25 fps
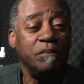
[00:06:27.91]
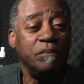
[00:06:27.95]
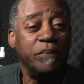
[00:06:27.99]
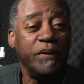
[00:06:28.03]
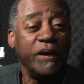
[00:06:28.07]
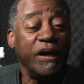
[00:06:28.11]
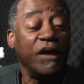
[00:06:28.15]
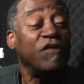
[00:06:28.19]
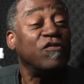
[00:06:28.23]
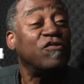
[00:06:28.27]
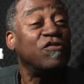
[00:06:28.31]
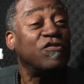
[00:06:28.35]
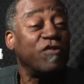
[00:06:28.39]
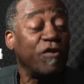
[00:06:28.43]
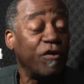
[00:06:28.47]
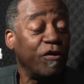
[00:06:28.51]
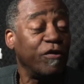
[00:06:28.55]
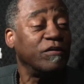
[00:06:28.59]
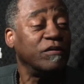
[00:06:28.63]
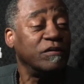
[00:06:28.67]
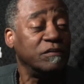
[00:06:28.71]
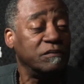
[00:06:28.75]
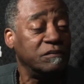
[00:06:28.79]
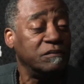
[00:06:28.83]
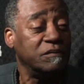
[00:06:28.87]
being
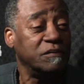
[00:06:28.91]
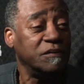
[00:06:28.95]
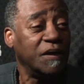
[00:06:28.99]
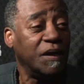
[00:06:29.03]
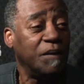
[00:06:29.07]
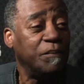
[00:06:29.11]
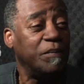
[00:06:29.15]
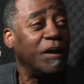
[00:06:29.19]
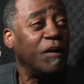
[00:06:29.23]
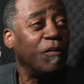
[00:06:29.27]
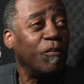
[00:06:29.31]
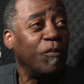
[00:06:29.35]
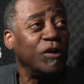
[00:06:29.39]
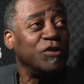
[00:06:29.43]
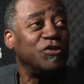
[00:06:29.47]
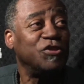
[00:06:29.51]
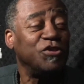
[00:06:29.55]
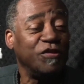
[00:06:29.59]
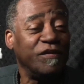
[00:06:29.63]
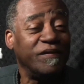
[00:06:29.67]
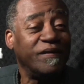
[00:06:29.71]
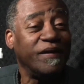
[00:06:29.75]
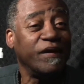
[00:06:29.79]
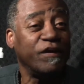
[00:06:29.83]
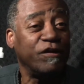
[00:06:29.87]
certain about what
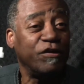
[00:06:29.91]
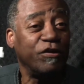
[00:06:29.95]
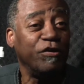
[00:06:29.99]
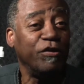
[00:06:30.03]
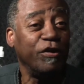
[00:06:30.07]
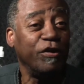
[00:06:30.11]
you think you